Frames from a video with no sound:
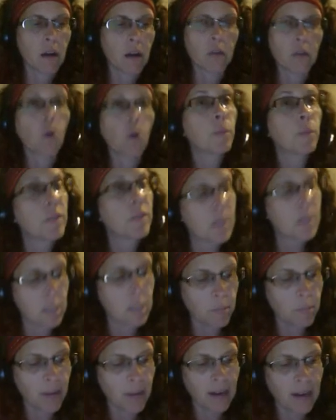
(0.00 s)
or
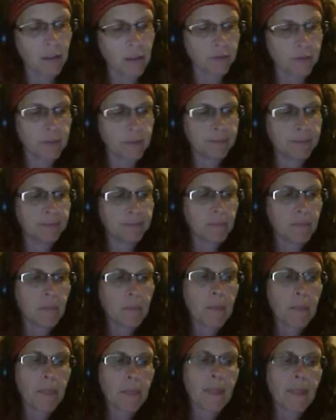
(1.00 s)
participative.
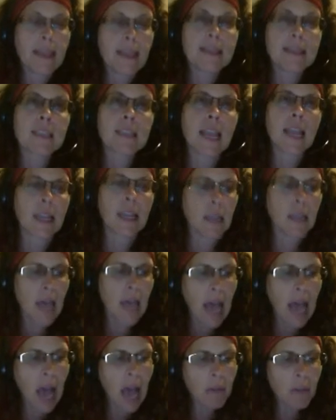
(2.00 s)
Second,
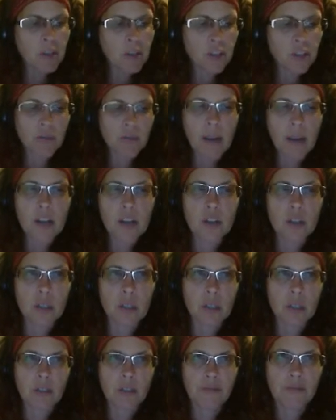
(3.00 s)
how much direction
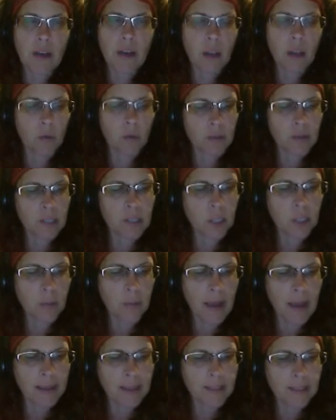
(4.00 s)
do the followers
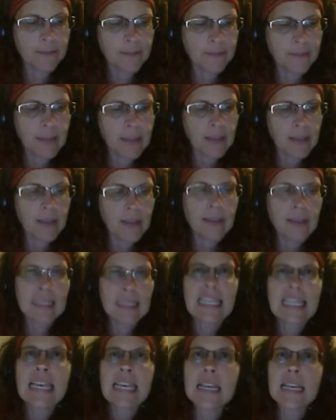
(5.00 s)
expect?
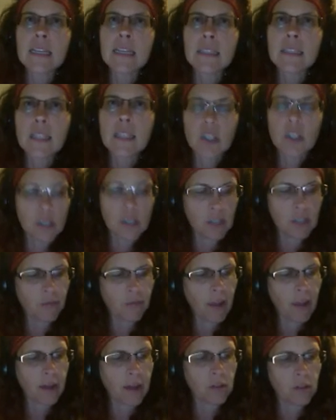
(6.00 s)
Key contingency
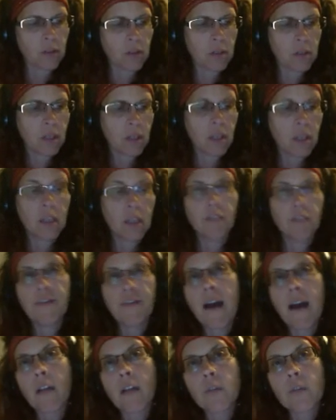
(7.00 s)
factors. The
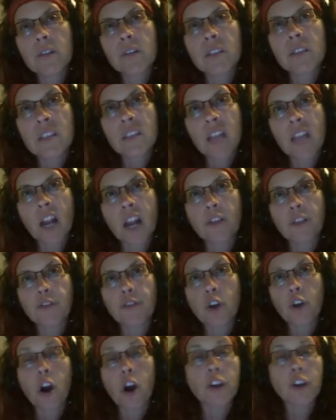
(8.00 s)
followers' desire
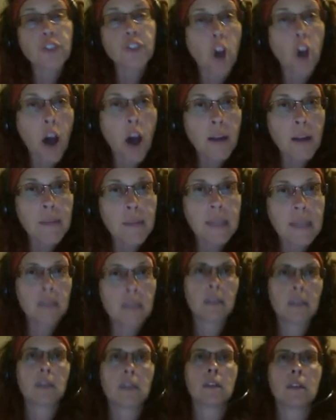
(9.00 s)
for autonomy,
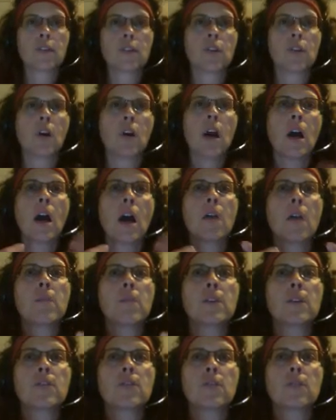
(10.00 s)
so how
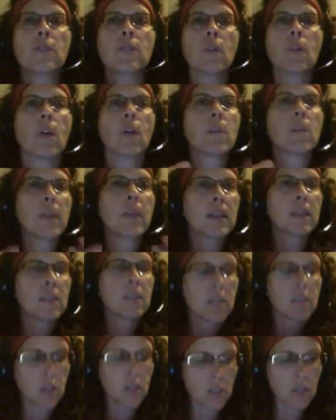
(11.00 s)
much do they want to make
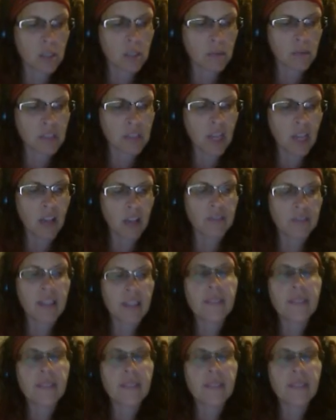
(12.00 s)
decisions themselves,